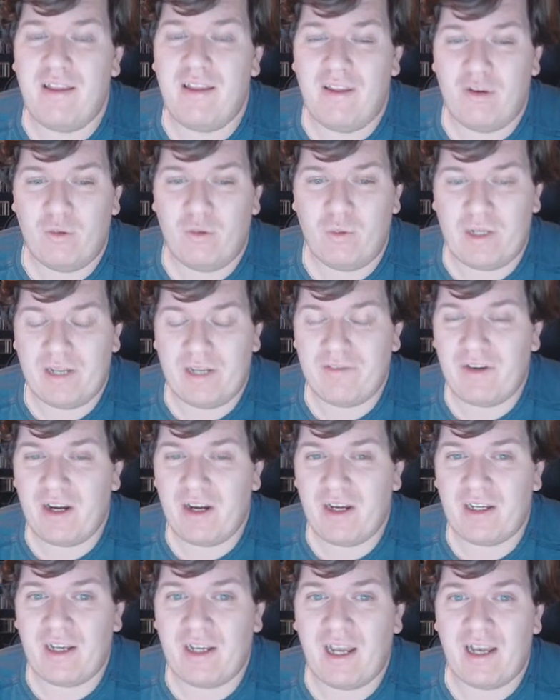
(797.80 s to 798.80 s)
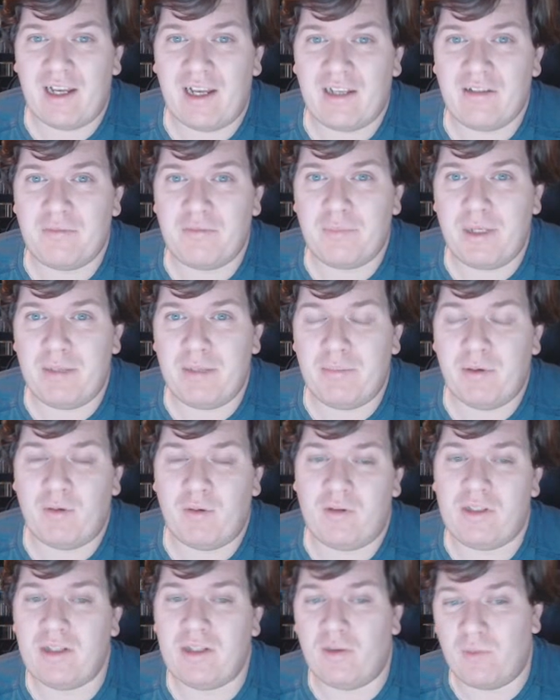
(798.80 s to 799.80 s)
whenever I asked people,
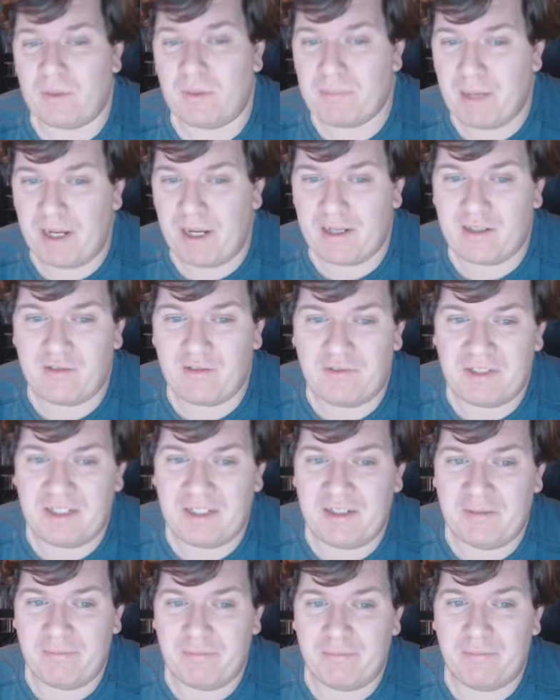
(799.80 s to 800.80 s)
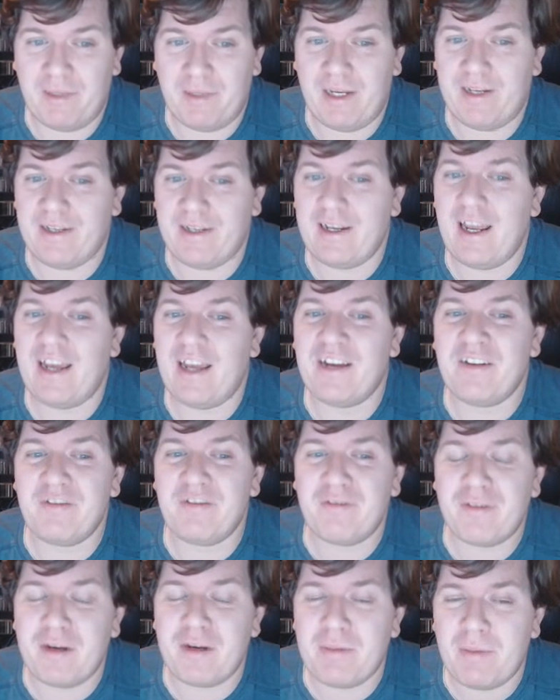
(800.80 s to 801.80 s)
what package would you pick,
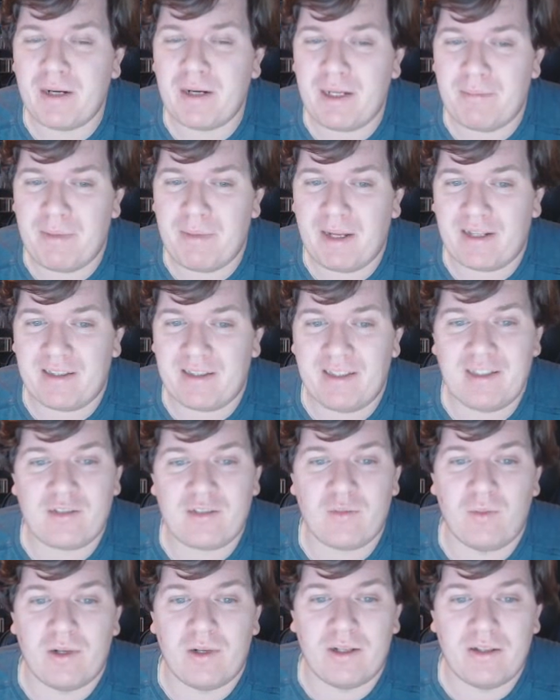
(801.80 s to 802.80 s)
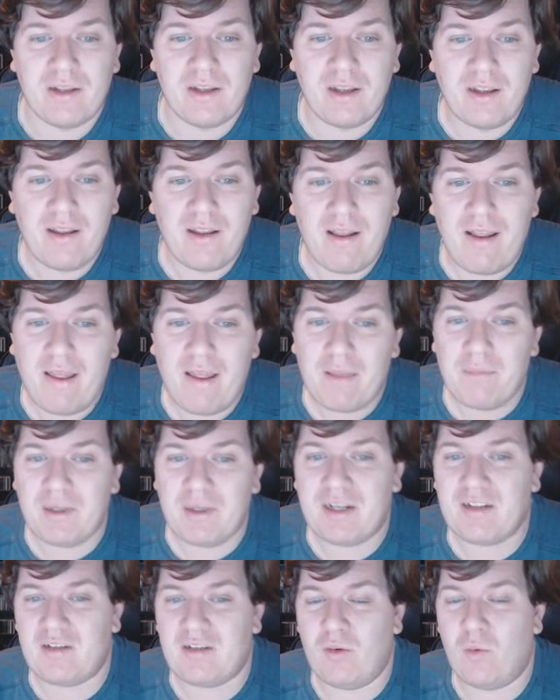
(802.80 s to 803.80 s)
everybody picked this one,
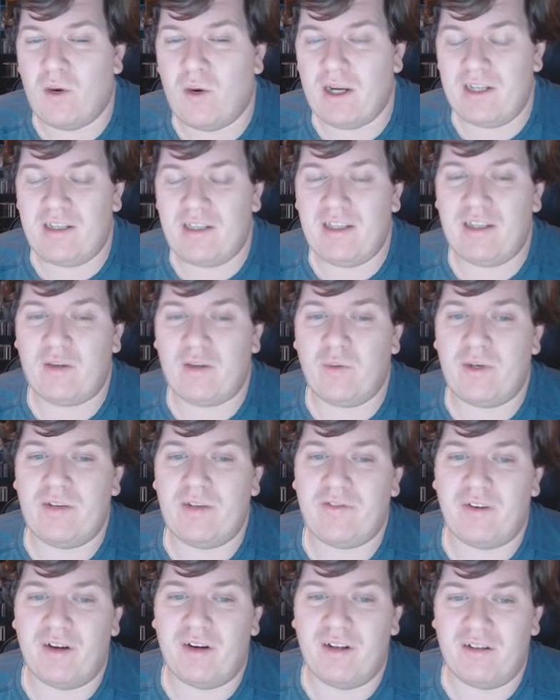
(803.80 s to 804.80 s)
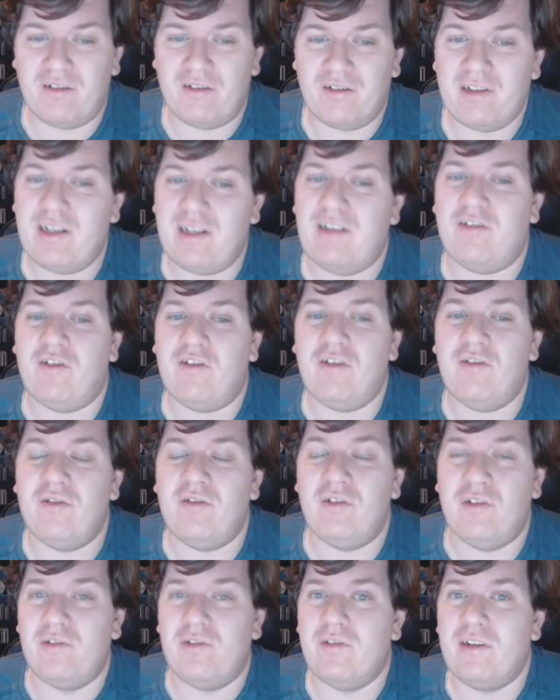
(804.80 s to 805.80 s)
because a YT-2400 and 2
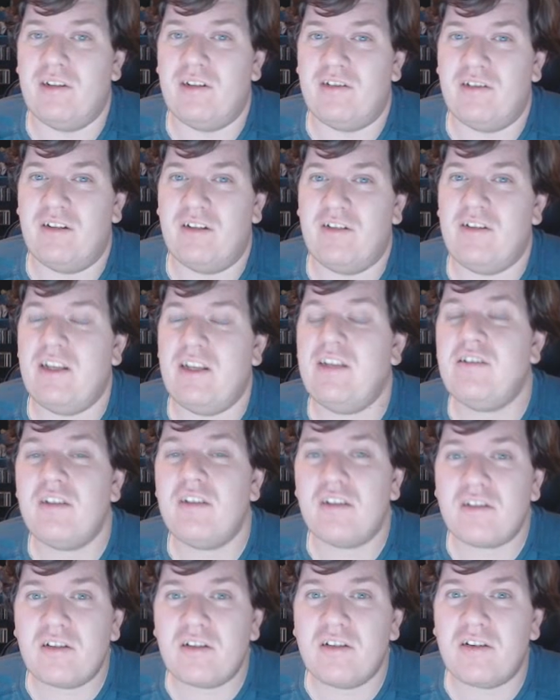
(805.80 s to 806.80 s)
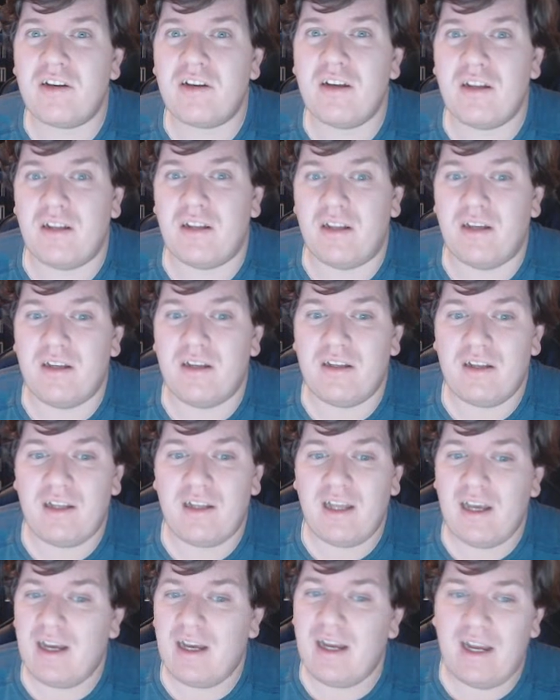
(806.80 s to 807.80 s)
Dune Lizards is just too good.
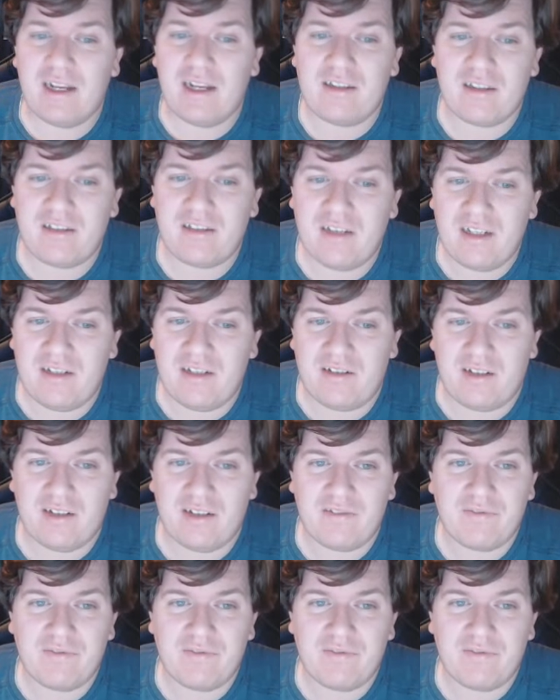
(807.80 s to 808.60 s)
I had to change it.